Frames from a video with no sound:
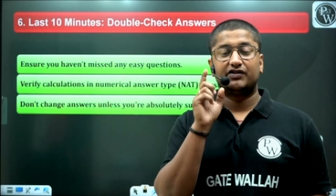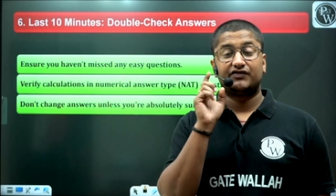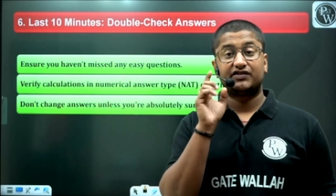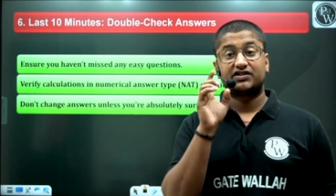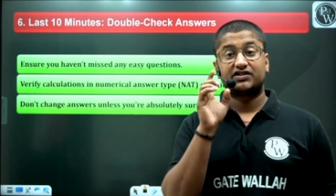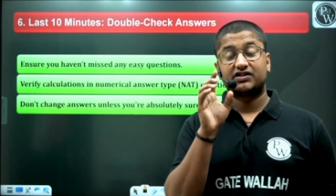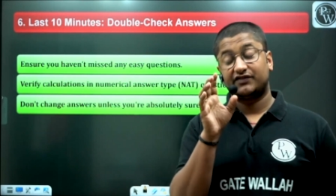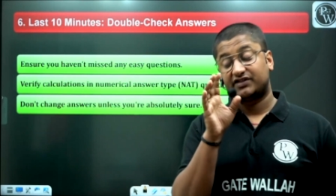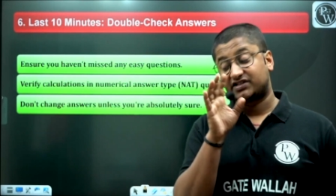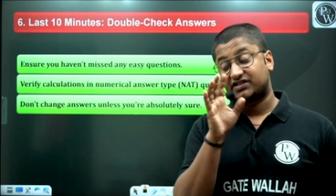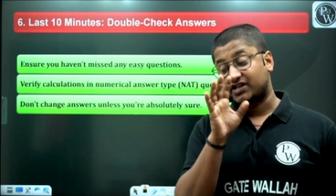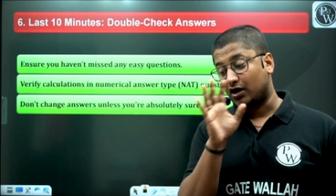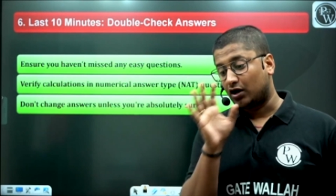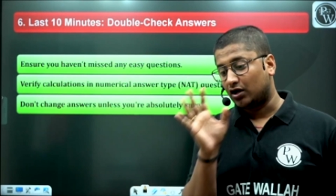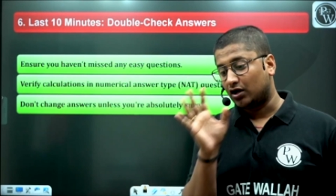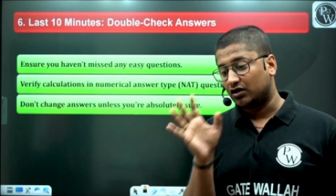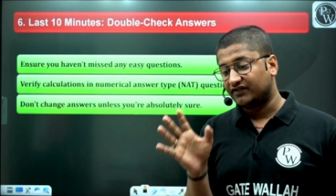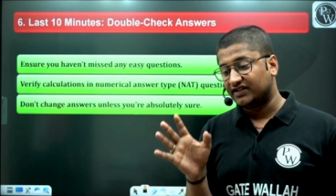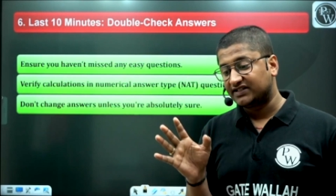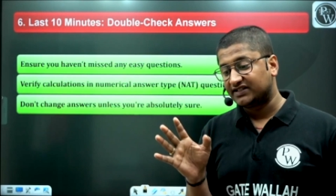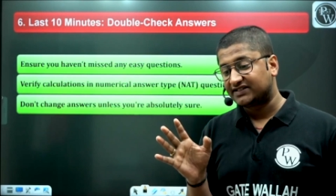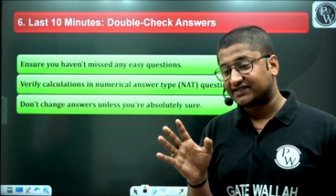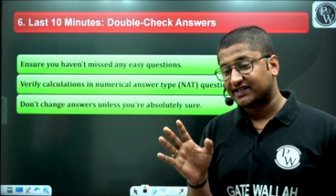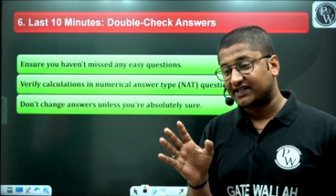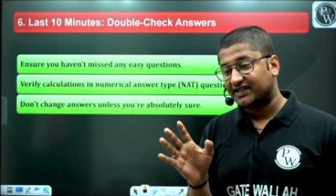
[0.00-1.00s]
which I always
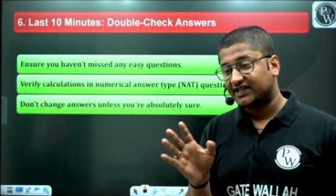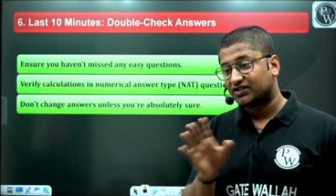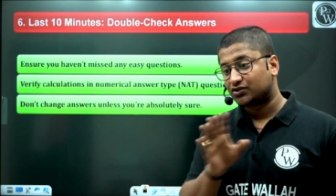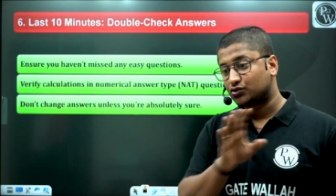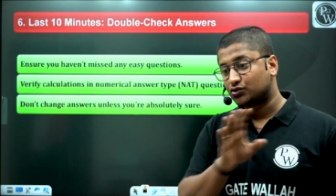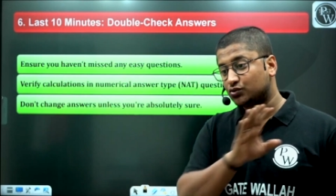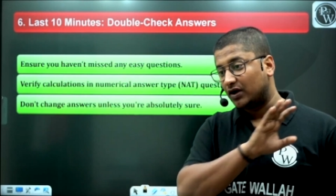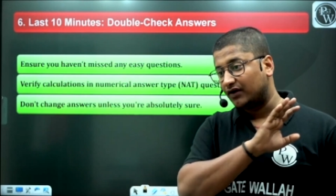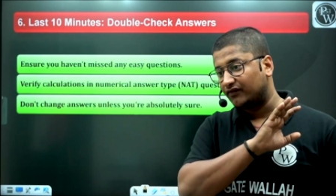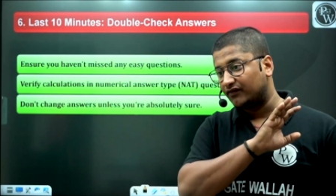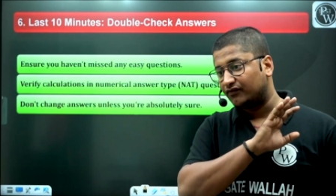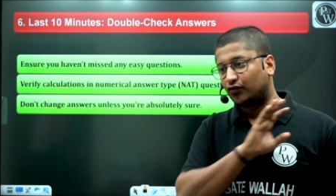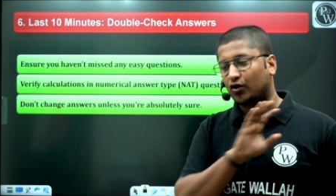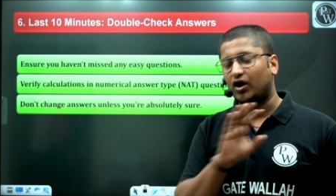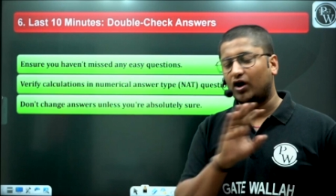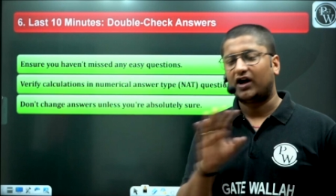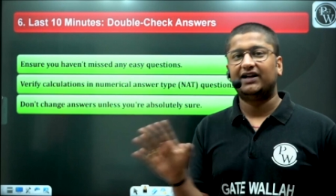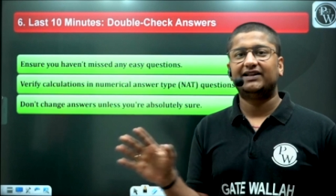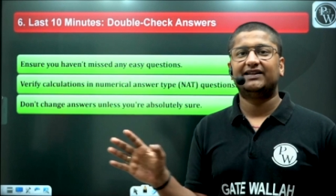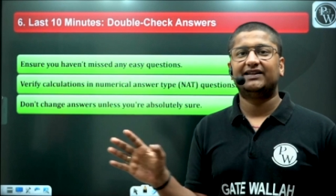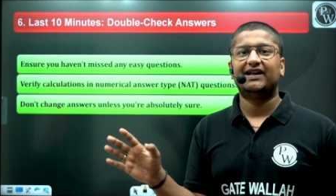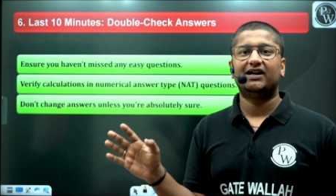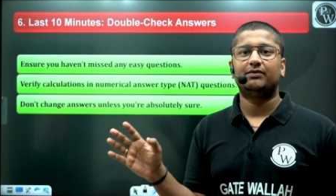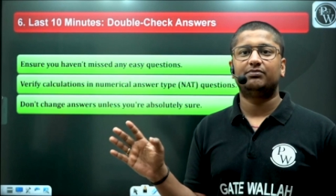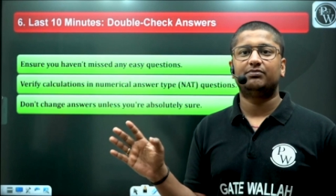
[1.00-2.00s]
say to avoid
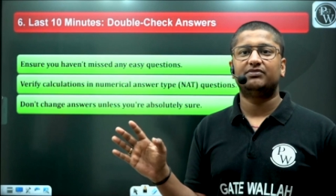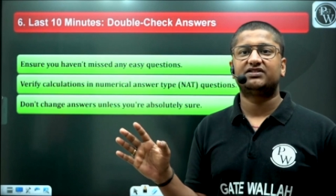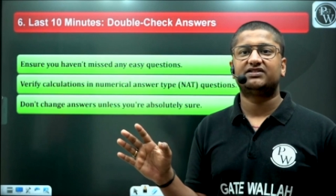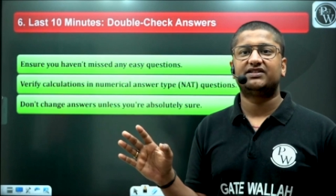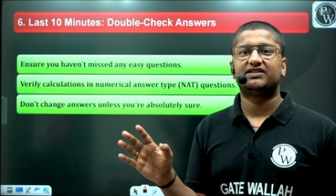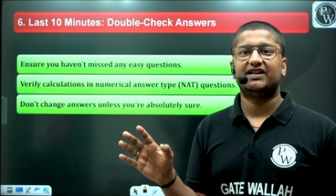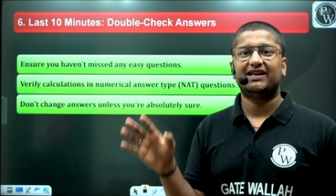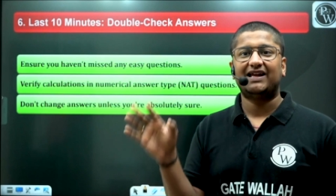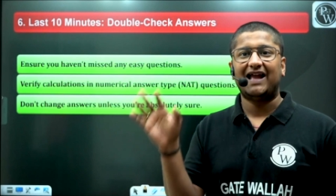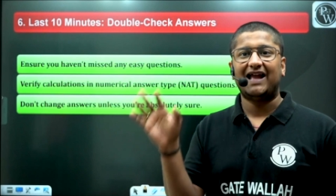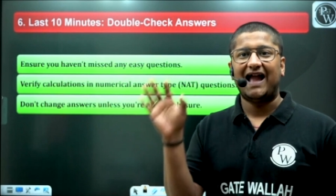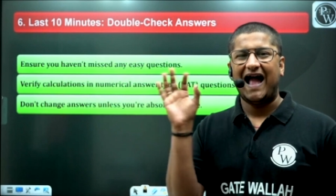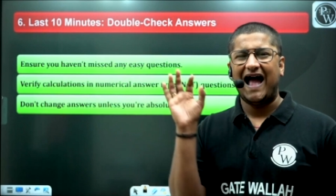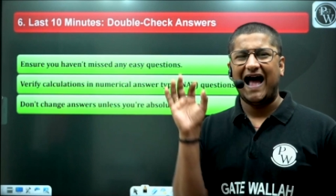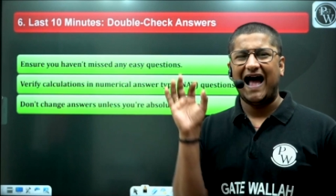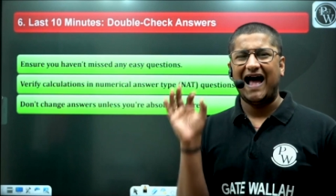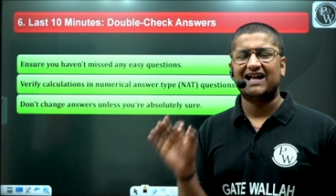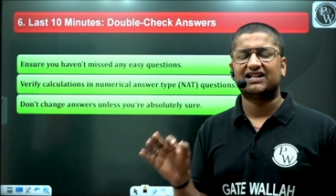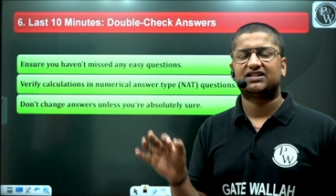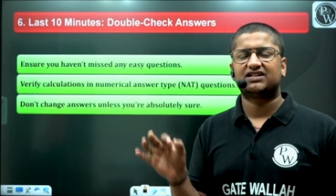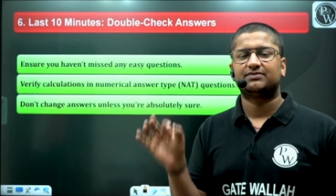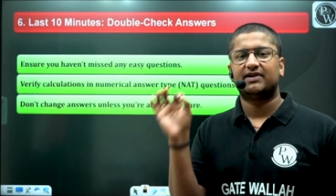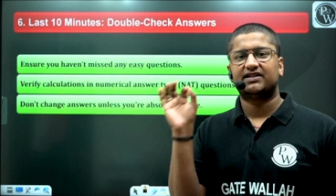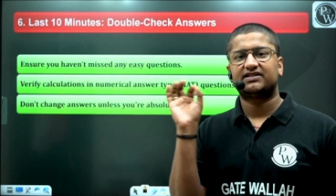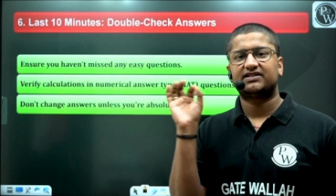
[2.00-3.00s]
that mistake as
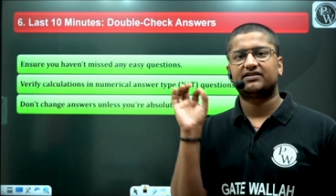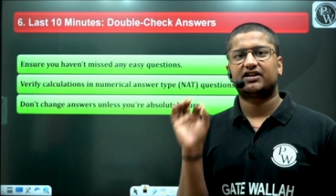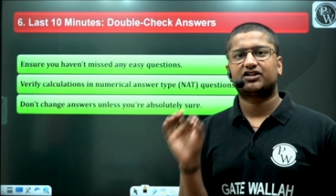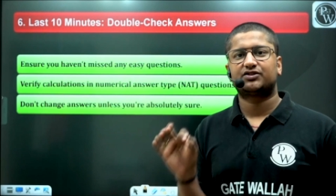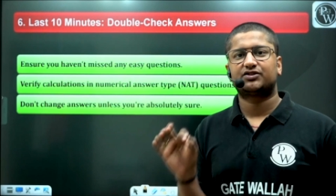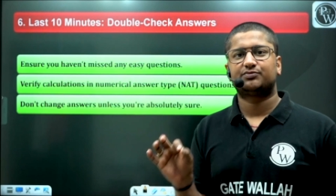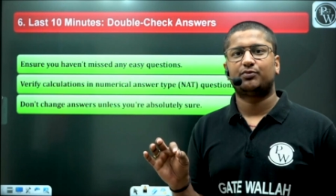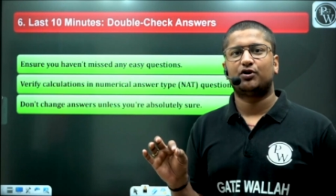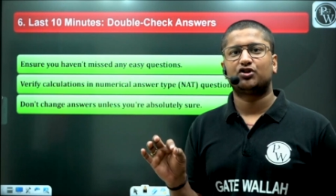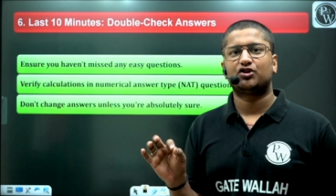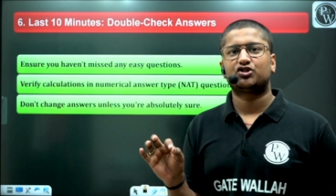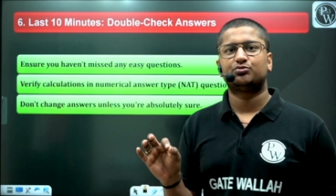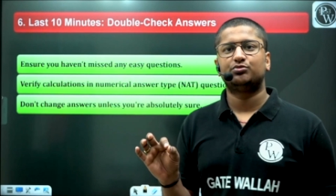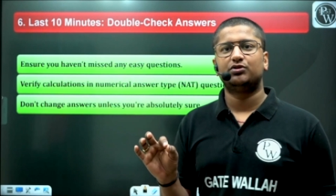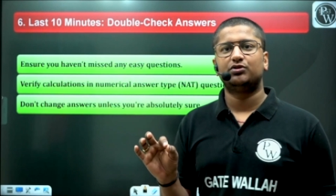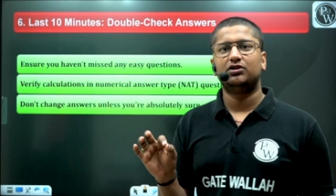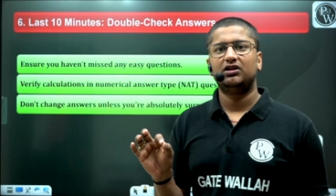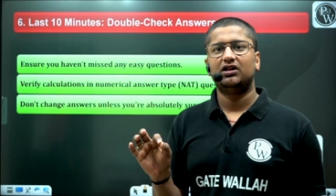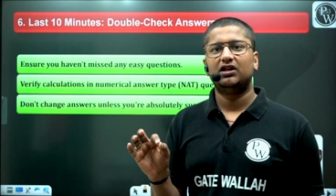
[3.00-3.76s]
much as possible.